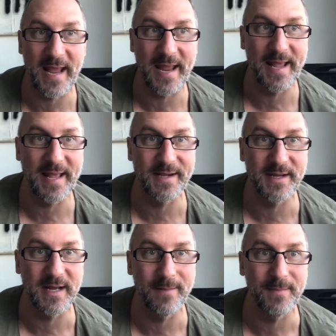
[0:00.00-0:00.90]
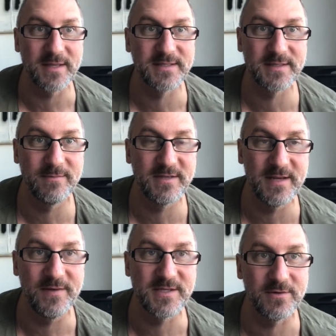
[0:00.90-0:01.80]
and a
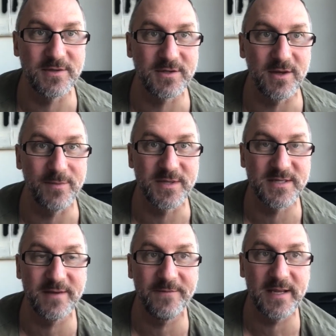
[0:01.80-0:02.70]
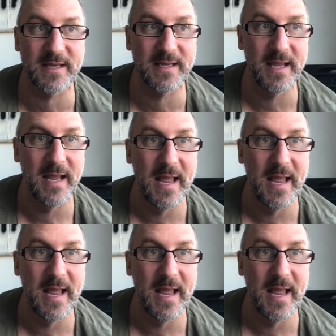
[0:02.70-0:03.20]
TV series called The Pacific.